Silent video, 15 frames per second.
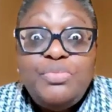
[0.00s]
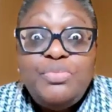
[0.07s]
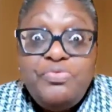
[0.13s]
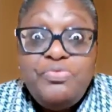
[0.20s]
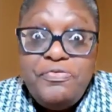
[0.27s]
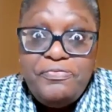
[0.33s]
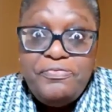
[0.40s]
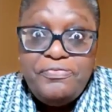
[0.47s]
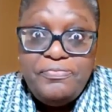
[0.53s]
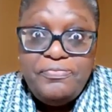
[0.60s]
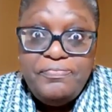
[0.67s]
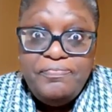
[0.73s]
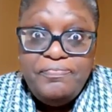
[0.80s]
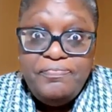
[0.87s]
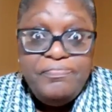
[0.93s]
is
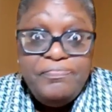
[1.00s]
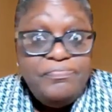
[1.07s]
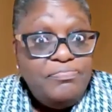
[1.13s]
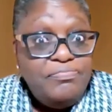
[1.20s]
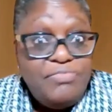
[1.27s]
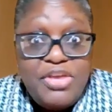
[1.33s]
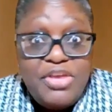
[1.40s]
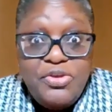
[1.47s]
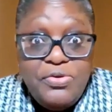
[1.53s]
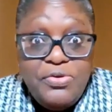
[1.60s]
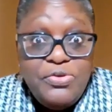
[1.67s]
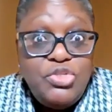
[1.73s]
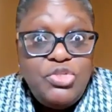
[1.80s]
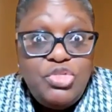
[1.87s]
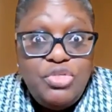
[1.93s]
proof that
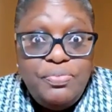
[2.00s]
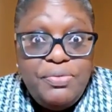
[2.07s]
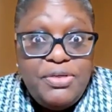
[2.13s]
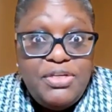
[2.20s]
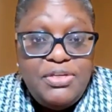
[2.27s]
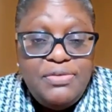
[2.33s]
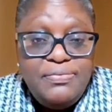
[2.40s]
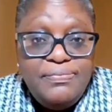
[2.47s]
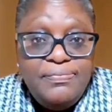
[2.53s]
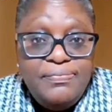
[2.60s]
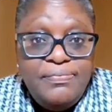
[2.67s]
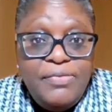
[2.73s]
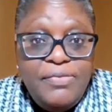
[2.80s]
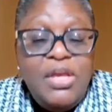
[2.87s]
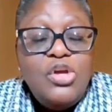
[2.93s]
you're not stupid.
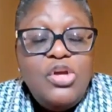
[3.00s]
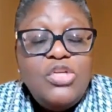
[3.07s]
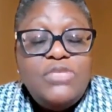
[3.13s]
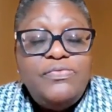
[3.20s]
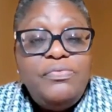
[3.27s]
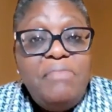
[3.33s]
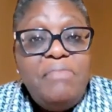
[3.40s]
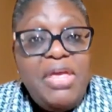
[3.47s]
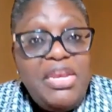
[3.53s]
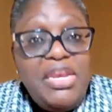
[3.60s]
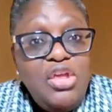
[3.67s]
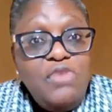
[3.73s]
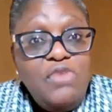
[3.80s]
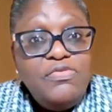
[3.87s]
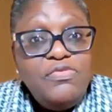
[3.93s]
Because for
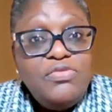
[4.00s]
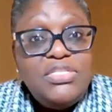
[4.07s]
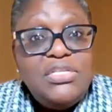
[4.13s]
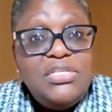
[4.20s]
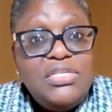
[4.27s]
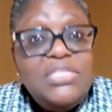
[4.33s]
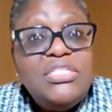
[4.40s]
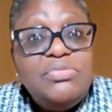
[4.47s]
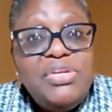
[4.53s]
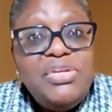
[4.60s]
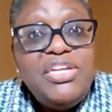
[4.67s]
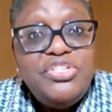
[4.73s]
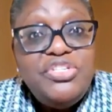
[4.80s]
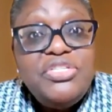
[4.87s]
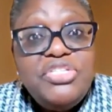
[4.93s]
many of us in these
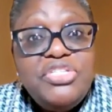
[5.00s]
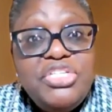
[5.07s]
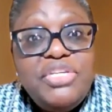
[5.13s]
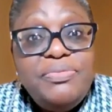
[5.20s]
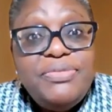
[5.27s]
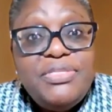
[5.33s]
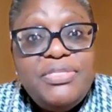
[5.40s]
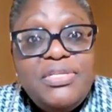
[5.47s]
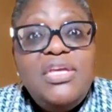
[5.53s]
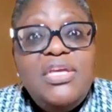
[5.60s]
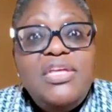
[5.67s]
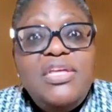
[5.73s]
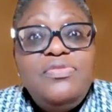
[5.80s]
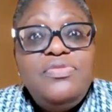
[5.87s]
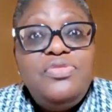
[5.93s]
relationships,
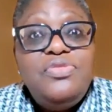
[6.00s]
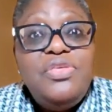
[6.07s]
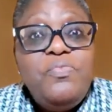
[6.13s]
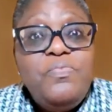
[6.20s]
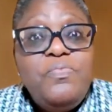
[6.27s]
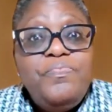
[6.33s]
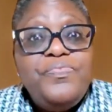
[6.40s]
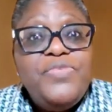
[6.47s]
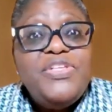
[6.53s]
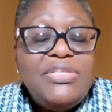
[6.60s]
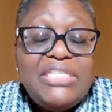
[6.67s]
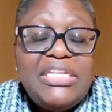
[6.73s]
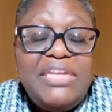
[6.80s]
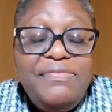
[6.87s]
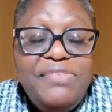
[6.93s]

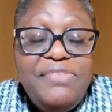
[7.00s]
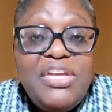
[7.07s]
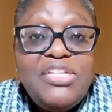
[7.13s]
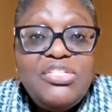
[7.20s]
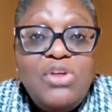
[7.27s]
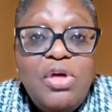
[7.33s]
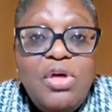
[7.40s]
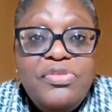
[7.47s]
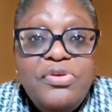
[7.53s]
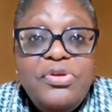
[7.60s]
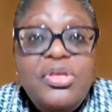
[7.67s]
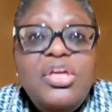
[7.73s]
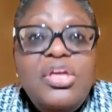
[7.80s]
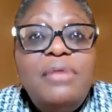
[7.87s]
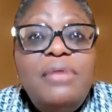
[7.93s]
our significant
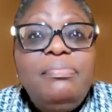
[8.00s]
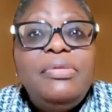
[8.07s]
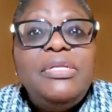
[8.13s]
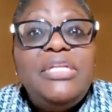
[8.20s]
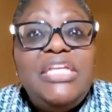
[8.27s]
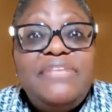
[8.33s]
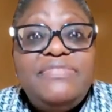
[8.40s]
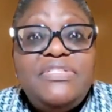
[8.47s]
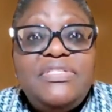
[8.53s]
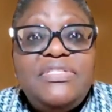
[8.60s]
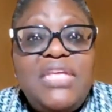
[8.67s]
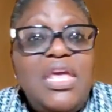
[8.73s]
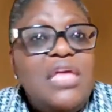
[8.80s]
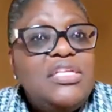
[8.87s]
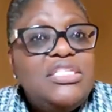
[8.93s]
other
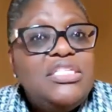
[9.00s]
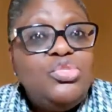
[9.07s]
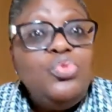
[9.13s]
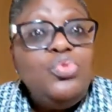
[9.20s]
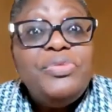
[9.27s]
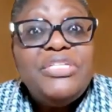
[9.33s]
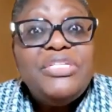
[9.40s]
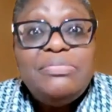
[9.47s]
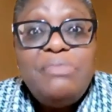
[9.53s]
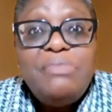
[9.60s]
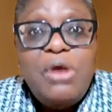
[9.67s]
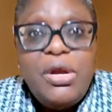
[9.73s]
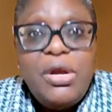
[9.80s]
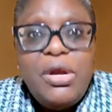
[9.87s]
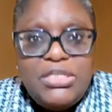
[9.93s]
believes they are super
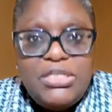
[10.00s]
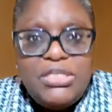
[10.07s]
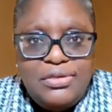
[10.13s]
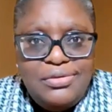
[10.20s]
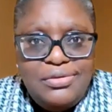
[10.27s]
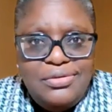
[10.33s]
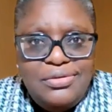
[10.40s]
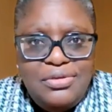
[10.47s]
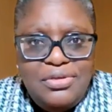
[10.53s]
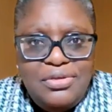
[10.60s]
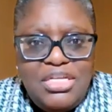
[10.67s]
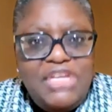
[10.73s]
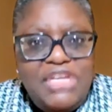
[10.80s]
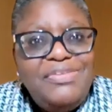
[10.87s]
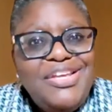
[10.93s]
smart.
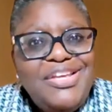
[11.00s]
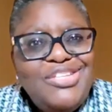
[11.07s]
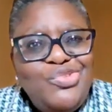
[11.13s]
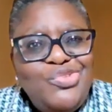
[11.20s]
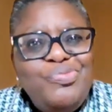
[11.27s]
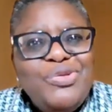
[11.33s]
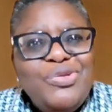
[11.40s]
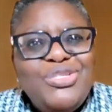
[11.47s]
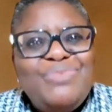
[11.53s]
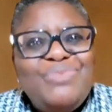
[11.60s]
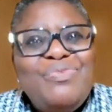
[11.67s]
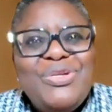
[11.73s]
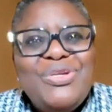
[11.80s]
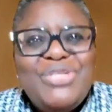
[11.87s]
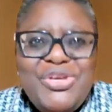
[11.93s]
If they are super
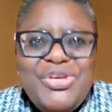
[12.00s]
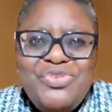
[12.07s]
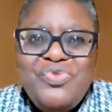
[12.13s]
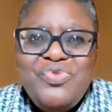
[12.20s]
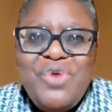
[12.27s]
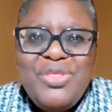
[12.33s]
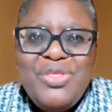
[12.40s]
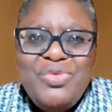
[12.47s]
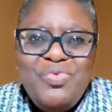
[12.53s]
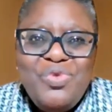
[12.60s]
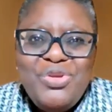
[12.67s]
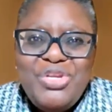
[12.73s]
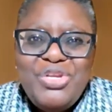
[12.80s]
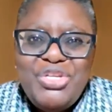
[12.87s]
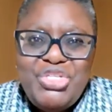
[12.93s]
smart and you are the
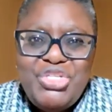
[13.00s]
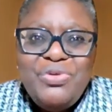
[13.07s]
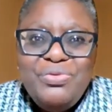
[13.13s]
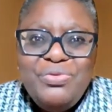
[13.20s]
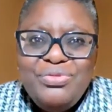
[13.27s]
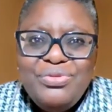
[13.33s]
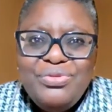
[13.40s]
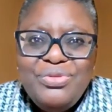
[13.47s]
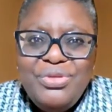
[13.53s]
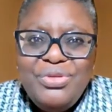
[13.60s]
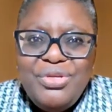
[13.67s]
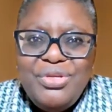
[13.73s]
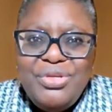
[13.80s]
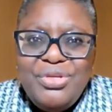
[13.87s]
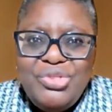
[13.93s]
one they chose
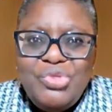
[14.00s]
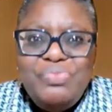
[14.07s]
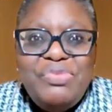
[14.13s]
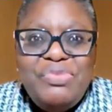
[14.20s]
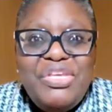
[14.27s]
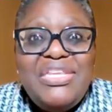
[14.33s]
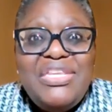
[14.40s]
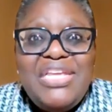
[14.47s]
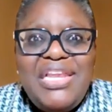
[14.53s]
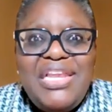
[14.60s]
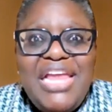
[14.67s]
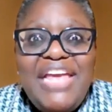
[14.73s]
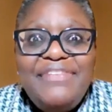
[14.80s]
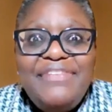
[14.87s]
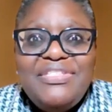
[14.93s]
to be in
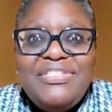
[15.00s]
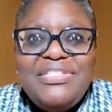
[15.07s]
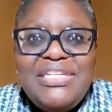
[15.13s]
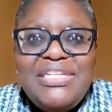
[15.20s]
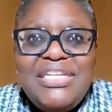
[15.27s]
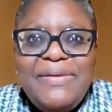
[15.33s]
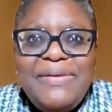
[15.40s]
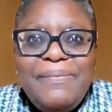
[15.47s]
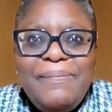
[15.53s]
their lives,